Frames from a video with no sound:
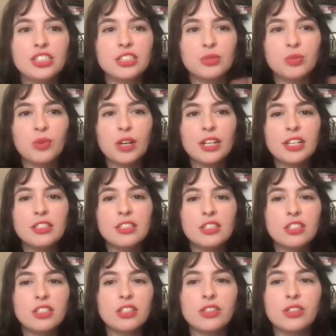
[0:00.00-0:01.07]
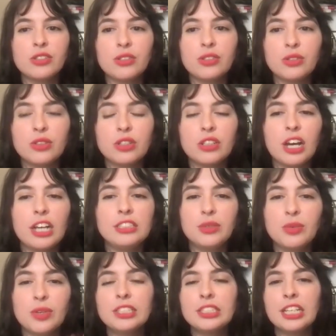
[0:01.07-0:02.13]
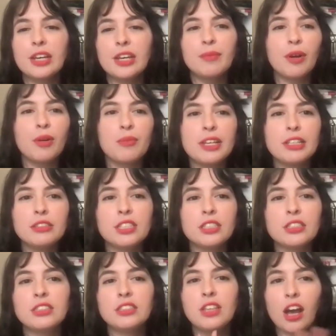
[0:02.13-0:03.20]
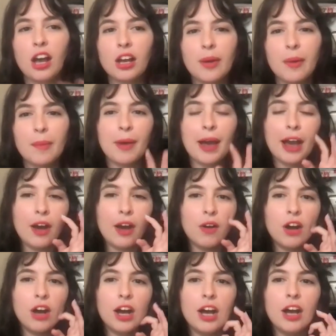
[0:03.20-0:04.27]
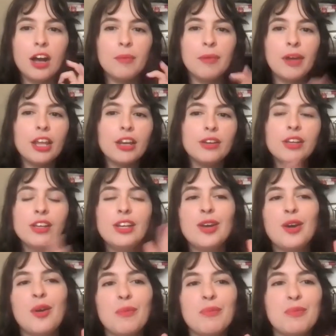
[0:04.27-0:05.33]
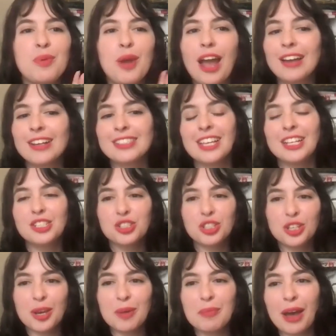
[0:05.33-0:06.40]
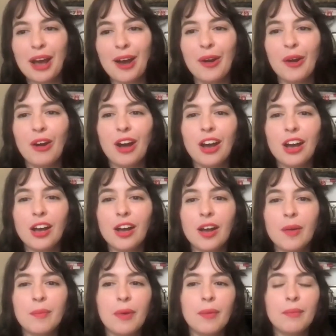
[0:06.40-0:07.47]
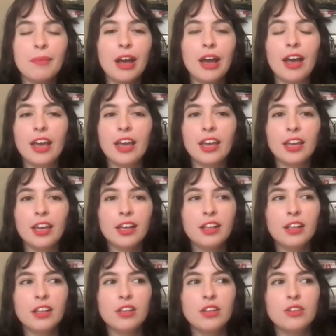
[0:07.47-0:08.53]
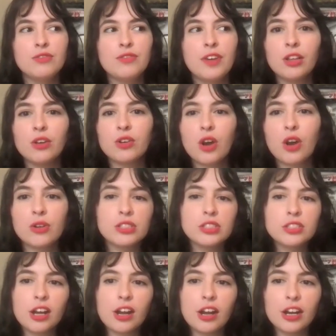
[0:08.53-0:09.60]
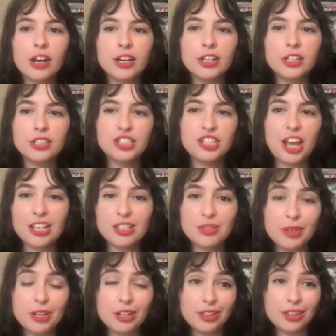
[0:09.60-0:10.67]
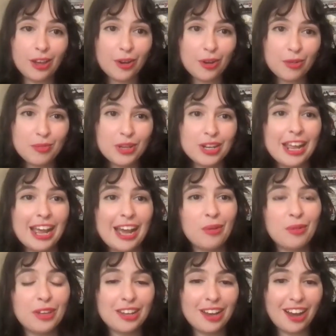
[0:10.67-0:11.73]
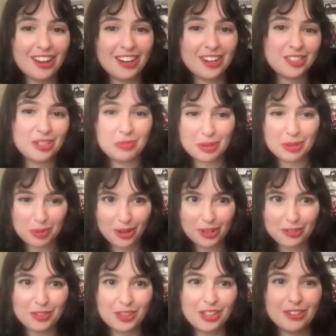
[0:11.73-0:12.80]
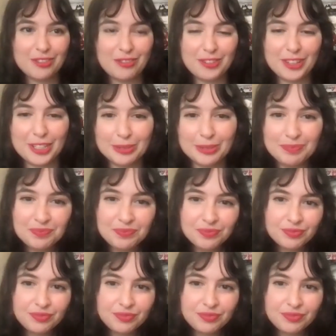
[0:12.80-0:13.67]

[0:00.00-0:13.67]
did want to take a moment to talk about and brag essentially about my fellow co-star Jasmine Loeb and how we got her to be part of the film.